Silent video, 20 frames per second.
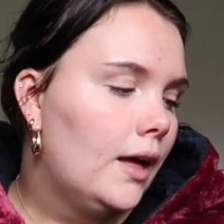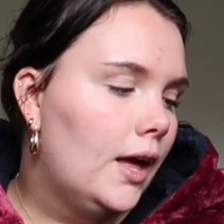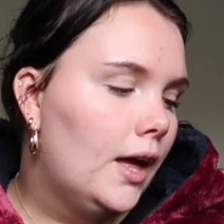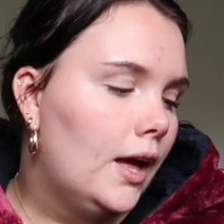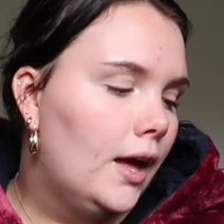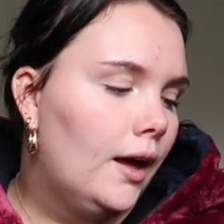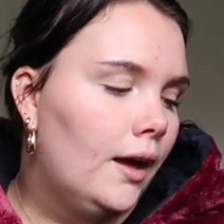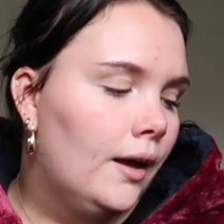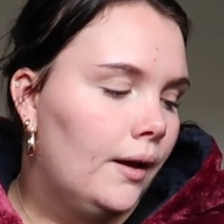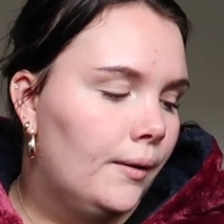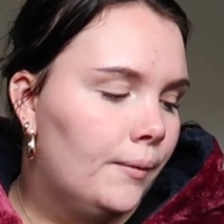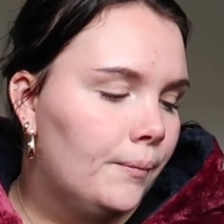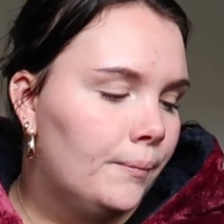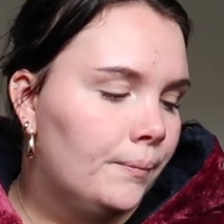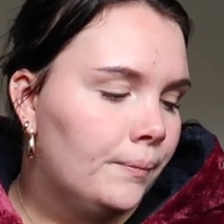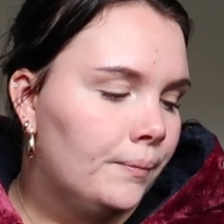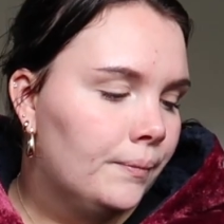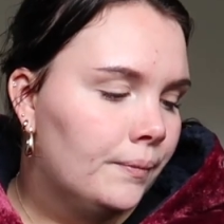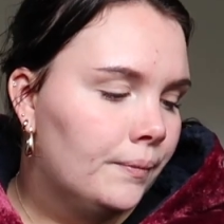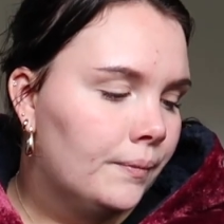
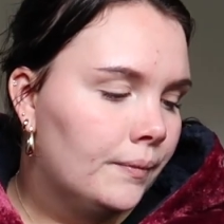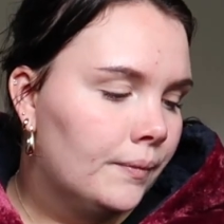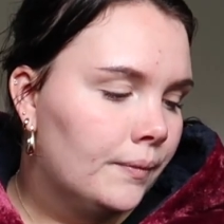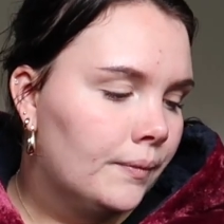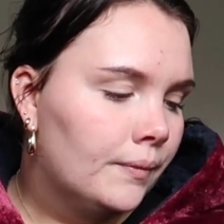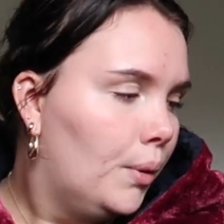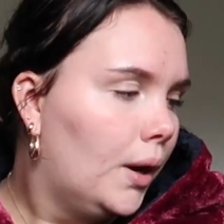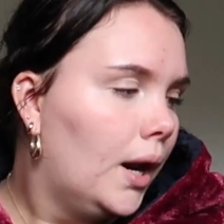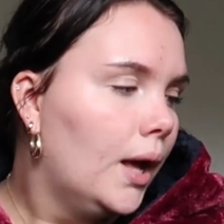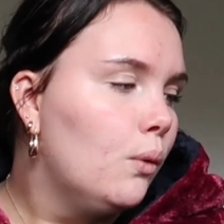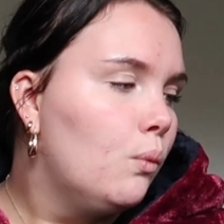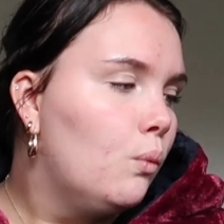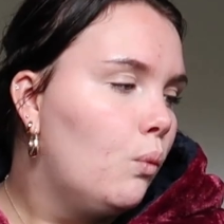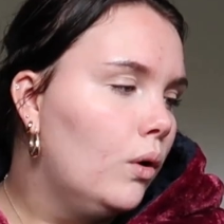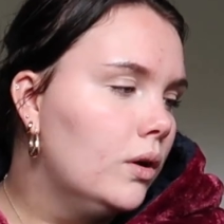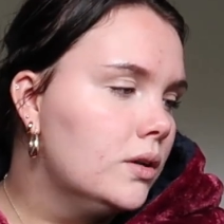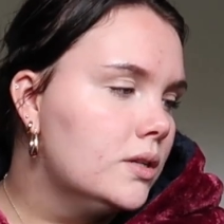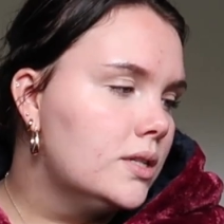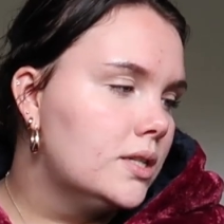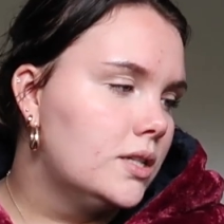But I
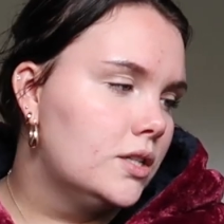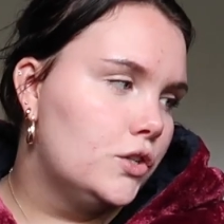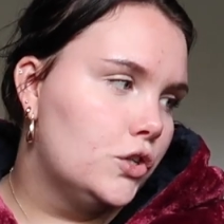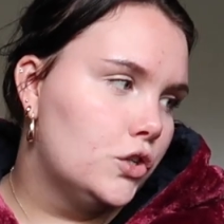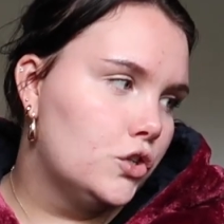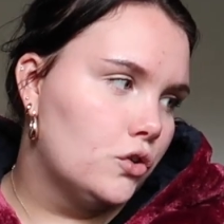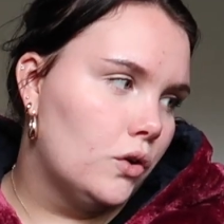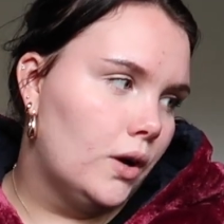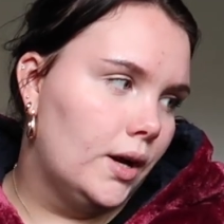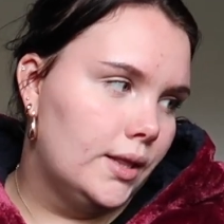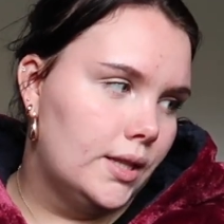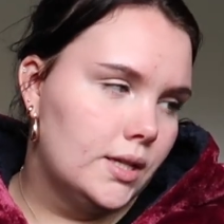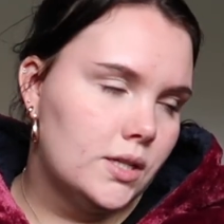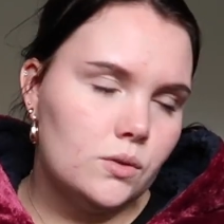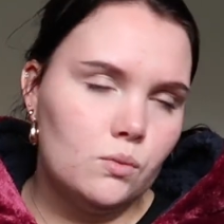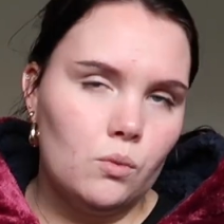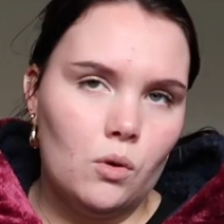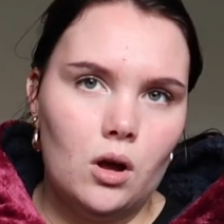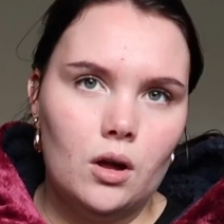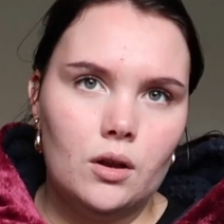wanted to try
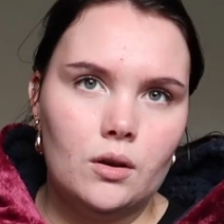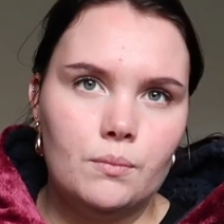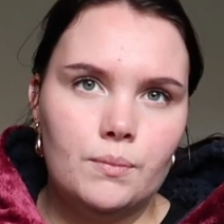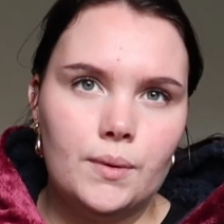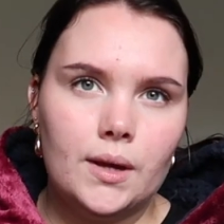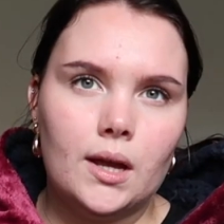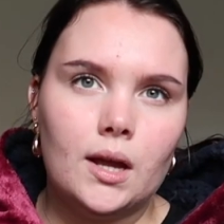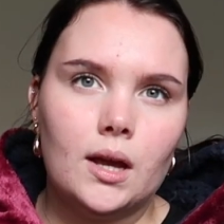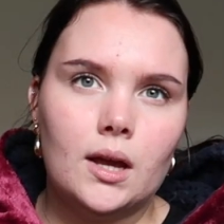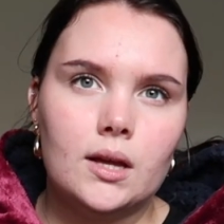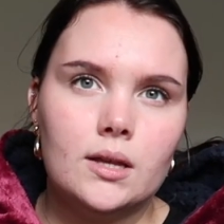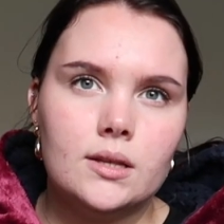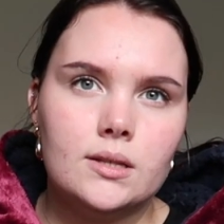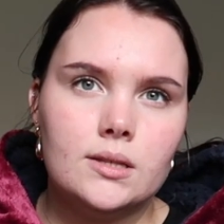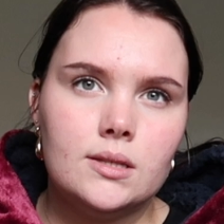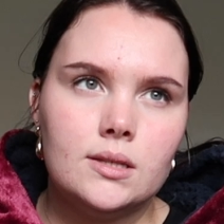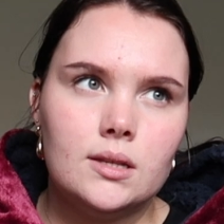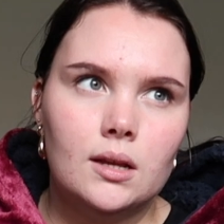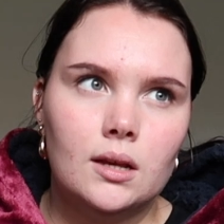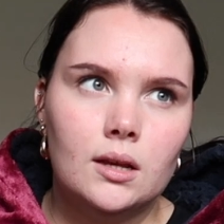this one
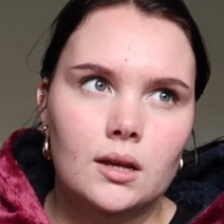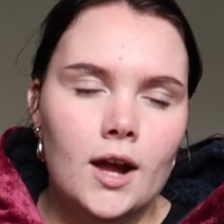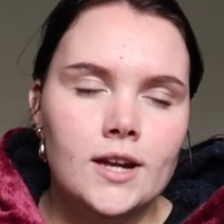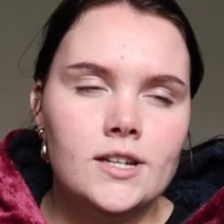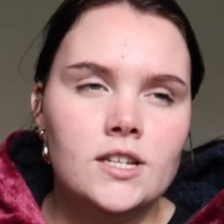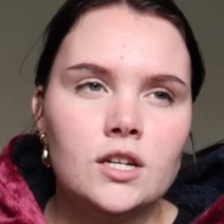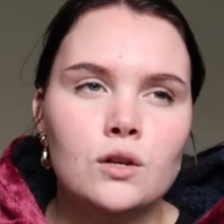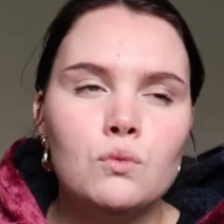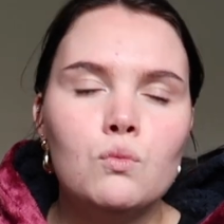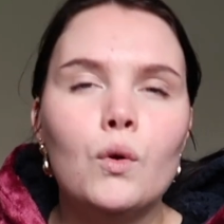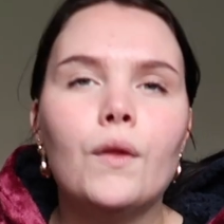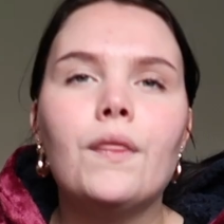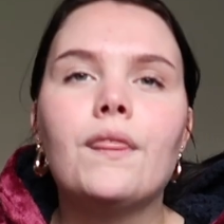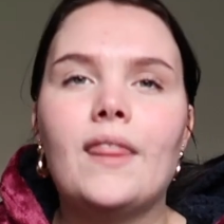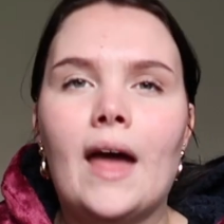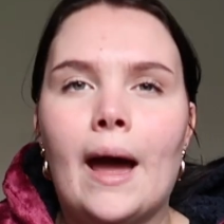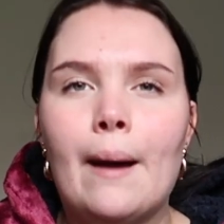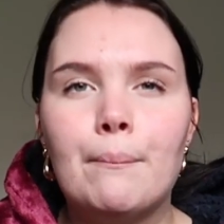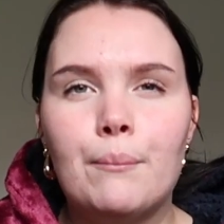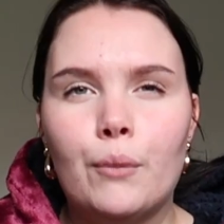because I didn't want
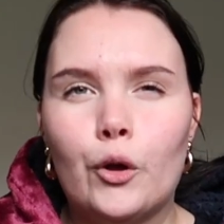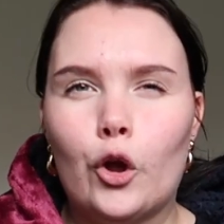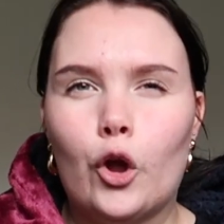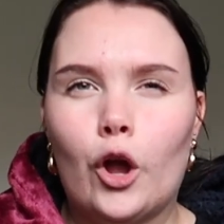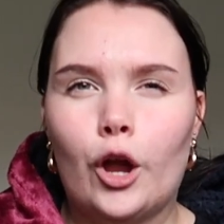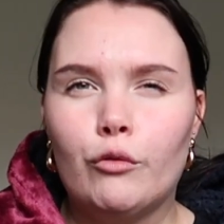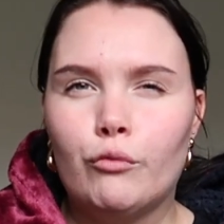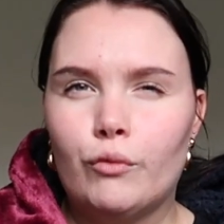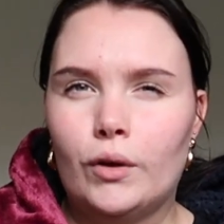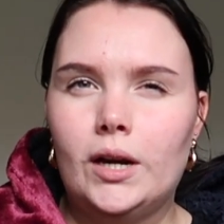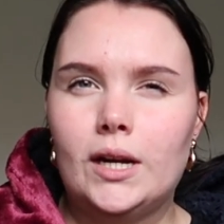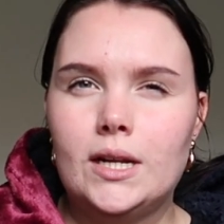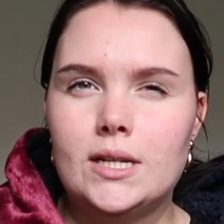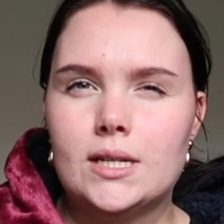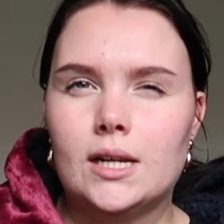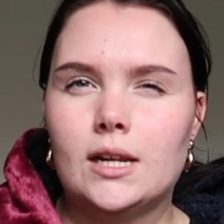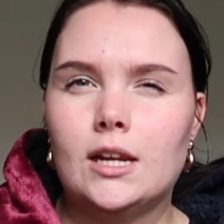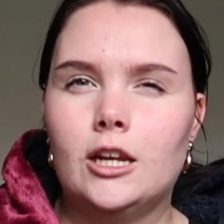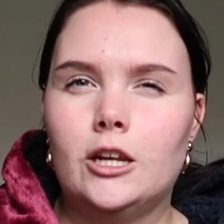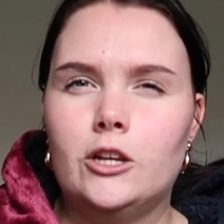that book I really
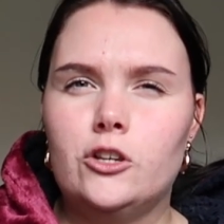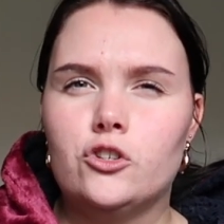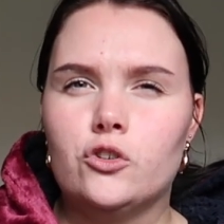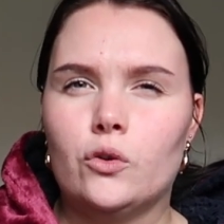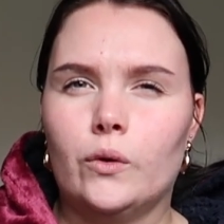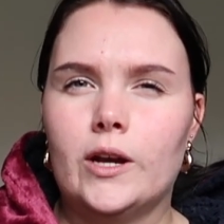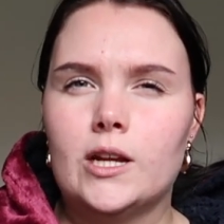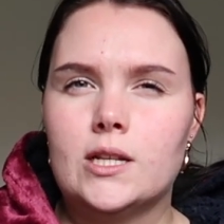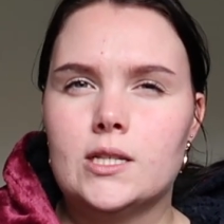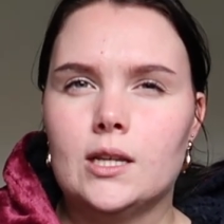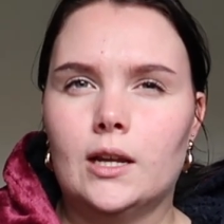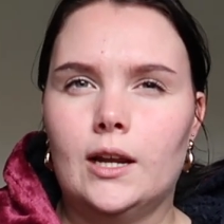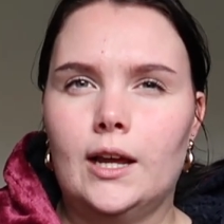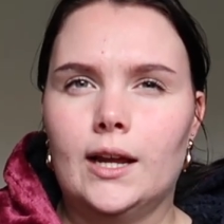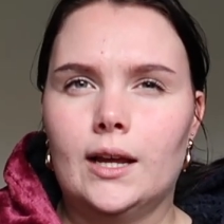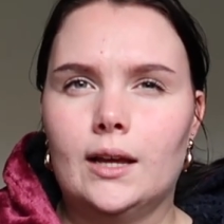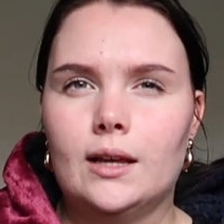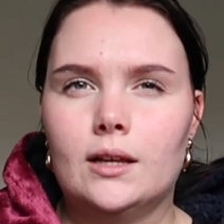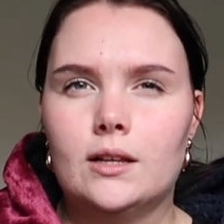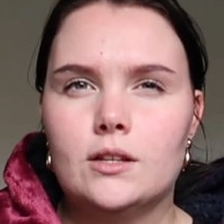didn't enjoy to
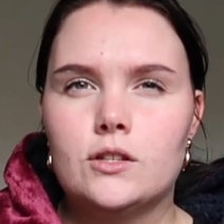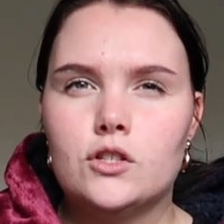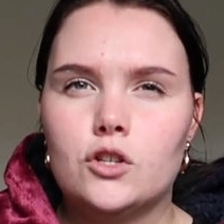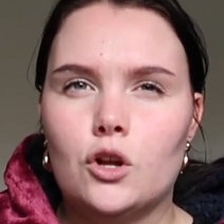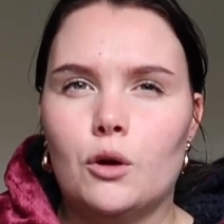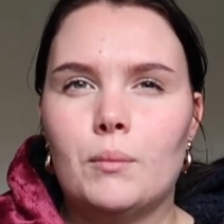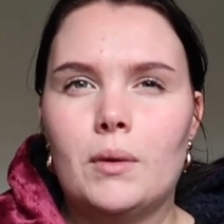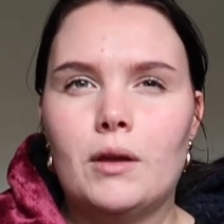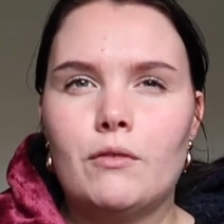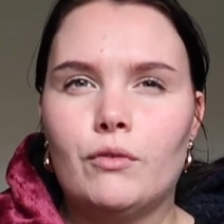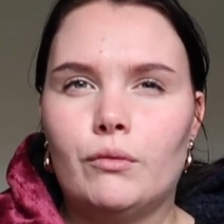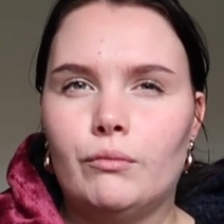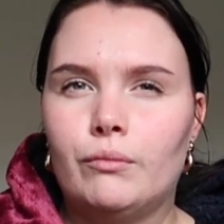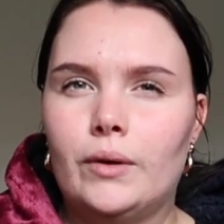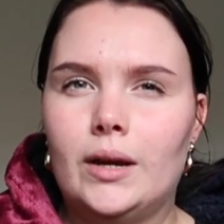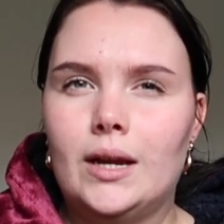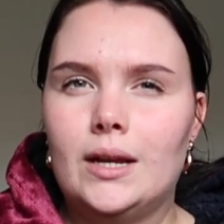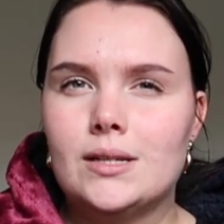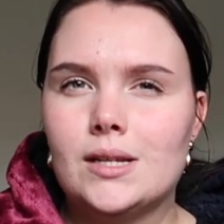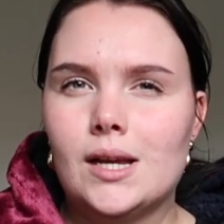like stop me from
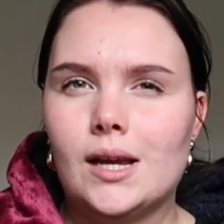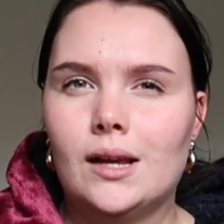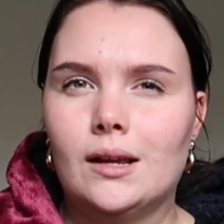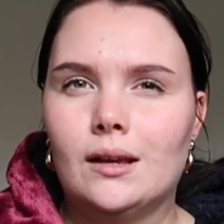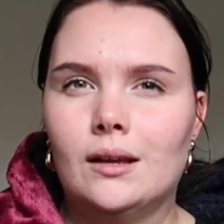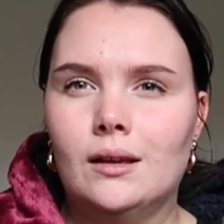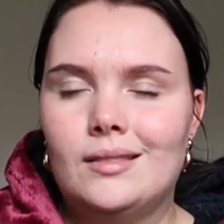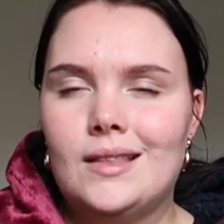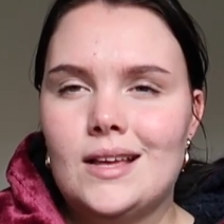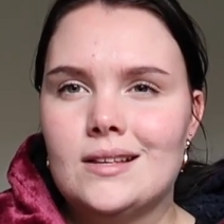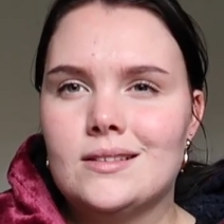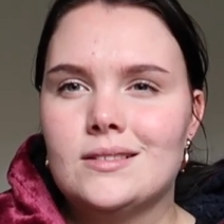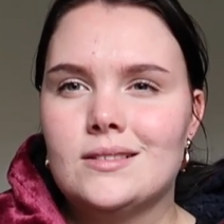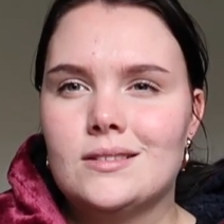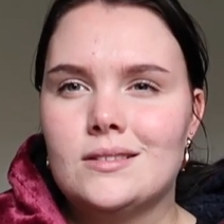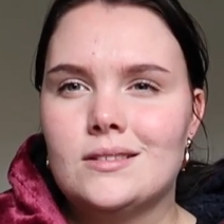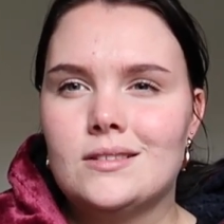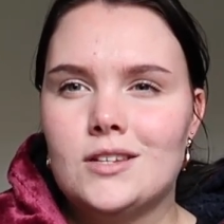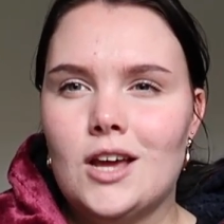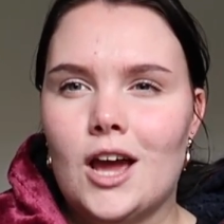reading
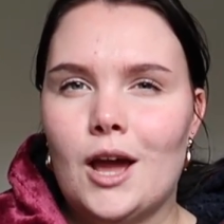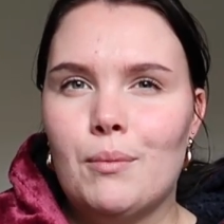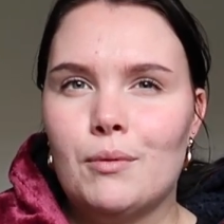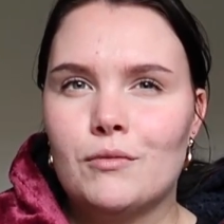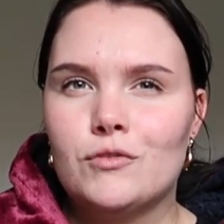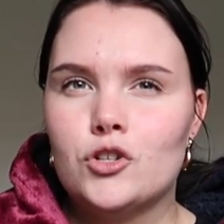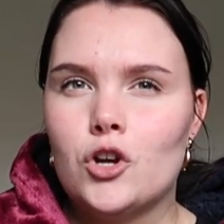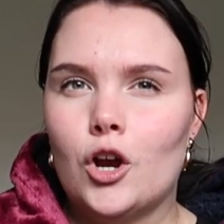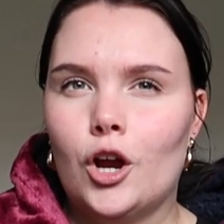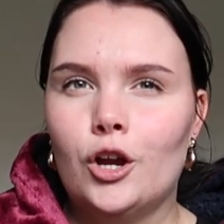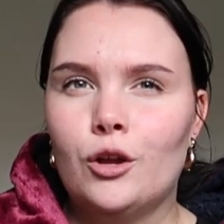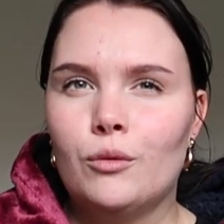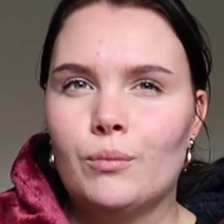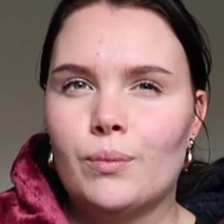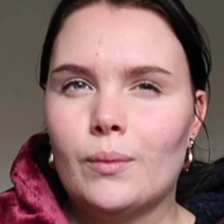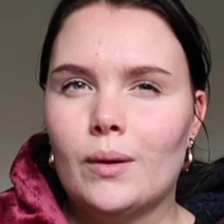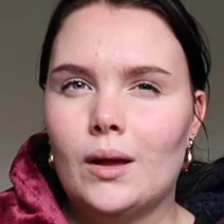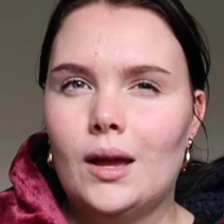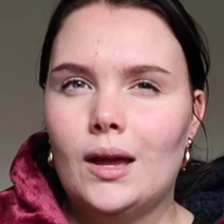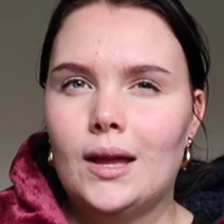this type of trope
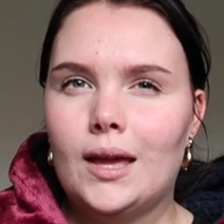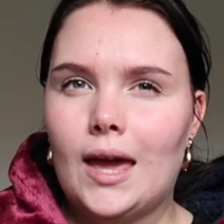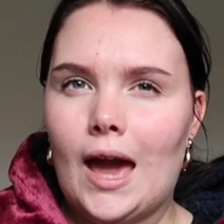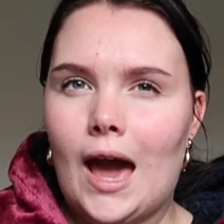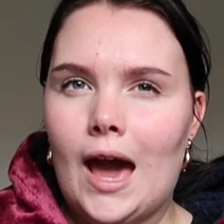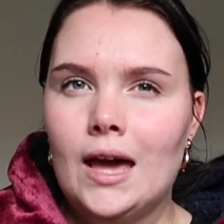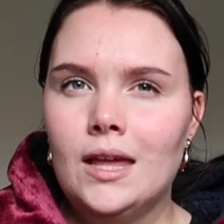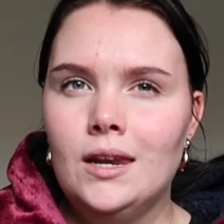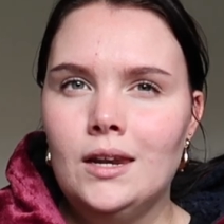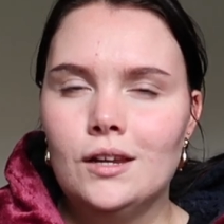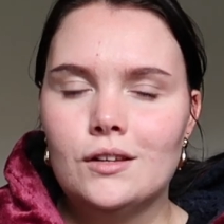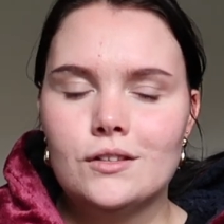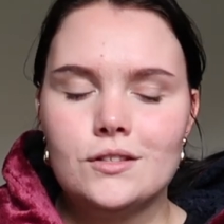again.